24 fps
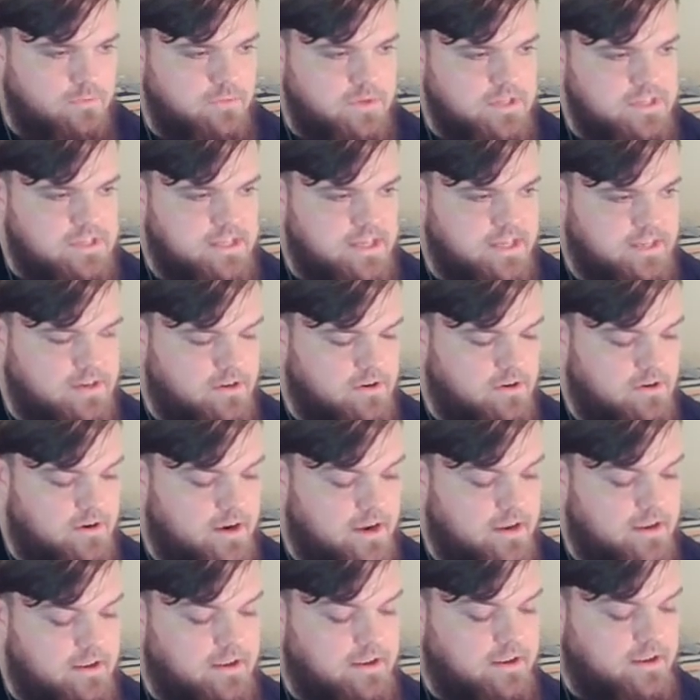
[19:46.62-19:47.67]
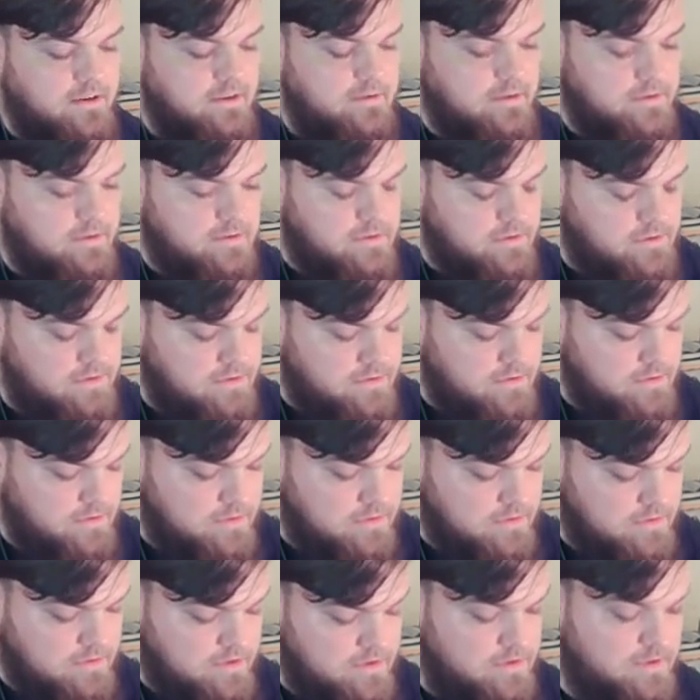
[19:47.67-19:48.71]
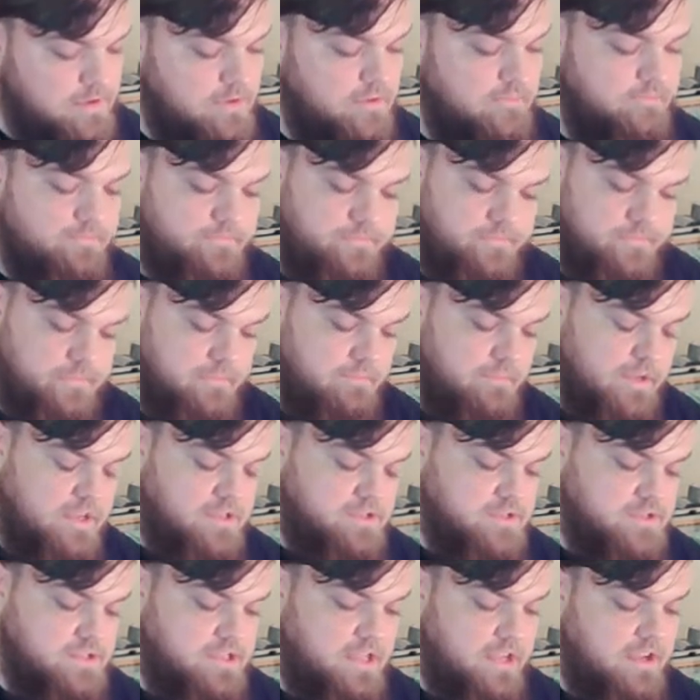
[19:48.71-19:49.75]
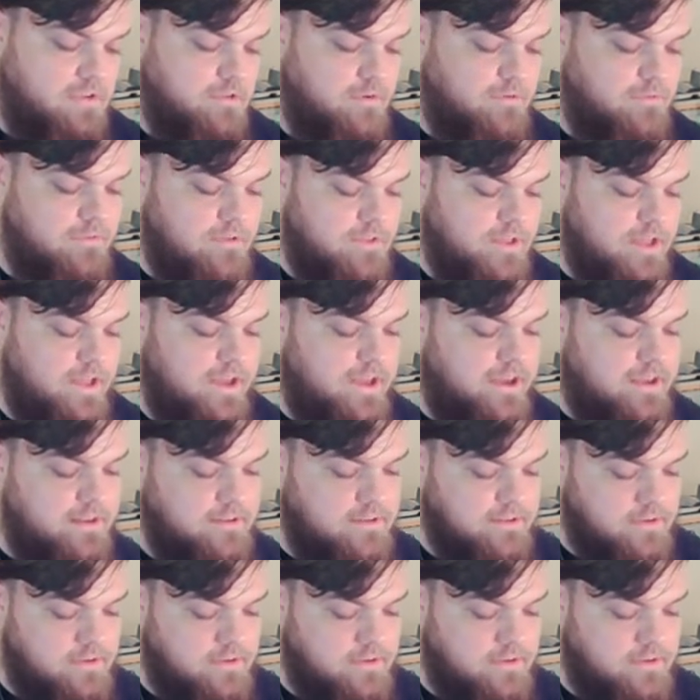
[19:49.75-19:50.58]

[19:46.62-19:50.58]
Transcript: Take our A major scale over that.